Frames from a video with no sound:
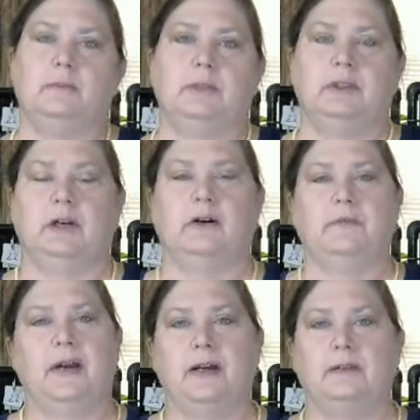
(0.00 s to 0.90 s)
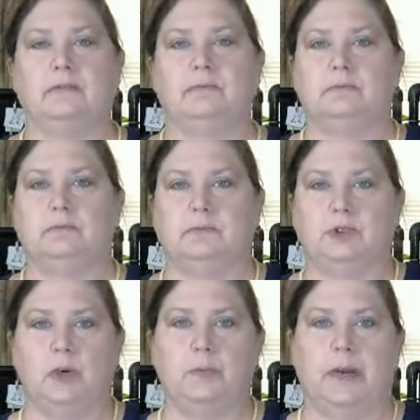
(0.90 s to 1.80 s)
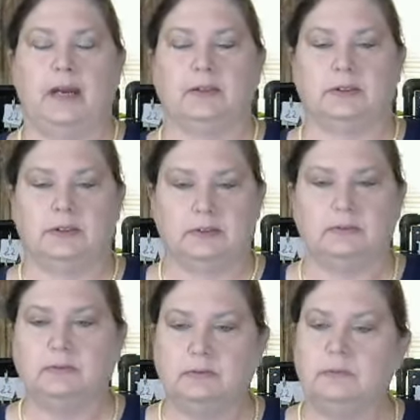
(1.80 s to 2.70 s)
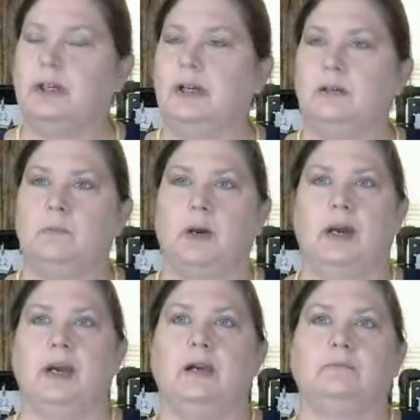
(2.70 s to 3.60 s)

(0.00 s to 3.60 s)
Now I've had tote bags in my